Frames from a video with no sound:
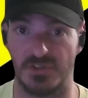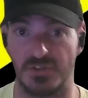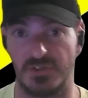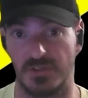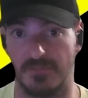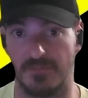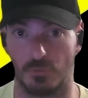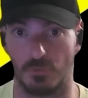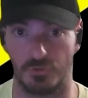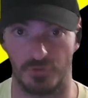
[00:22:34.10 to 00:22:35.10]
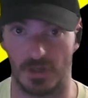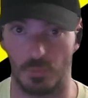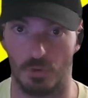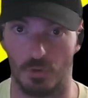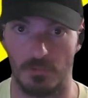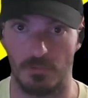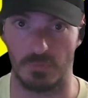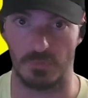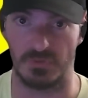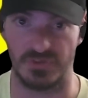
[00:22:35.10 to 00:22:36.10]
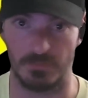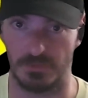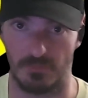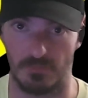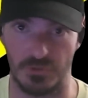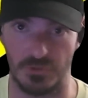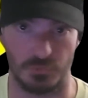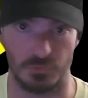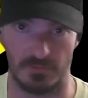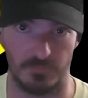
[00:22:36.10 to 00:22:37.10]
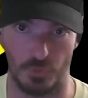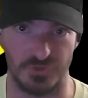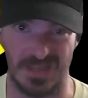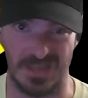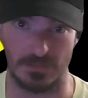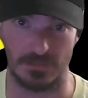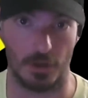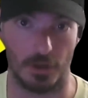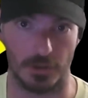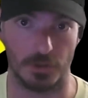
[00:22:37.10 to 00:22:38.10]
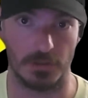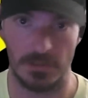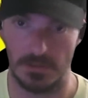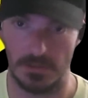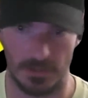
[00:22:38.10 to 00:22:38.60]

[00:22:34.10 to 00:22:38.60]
end to the federal drug war. We would simply refuse to enforce it any longer.